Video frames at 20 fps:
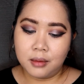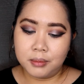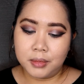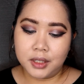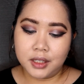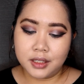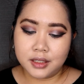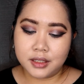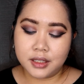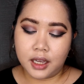
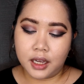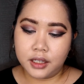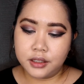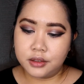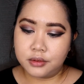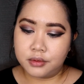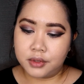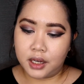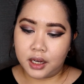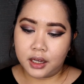because I
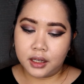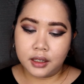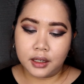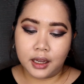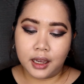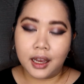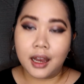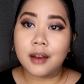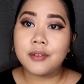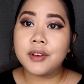do not
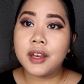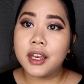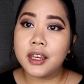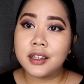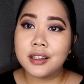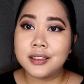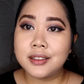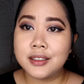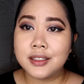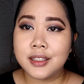have a
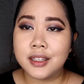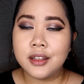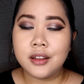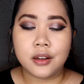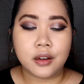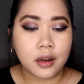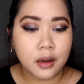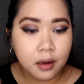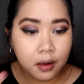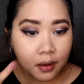concealer.